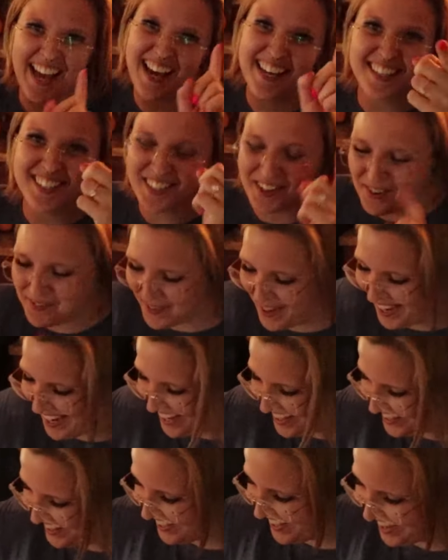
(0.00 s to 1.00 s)
got Joe
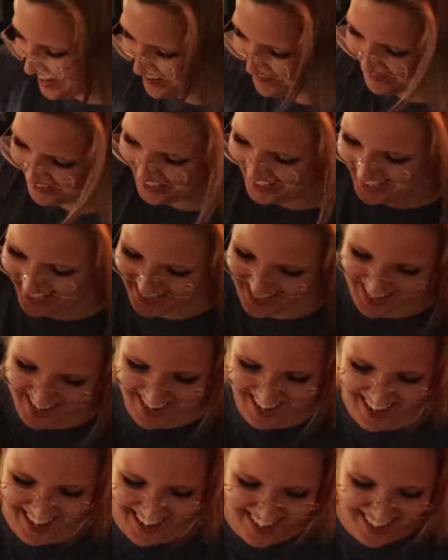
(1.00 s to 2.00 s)
behind the camera today,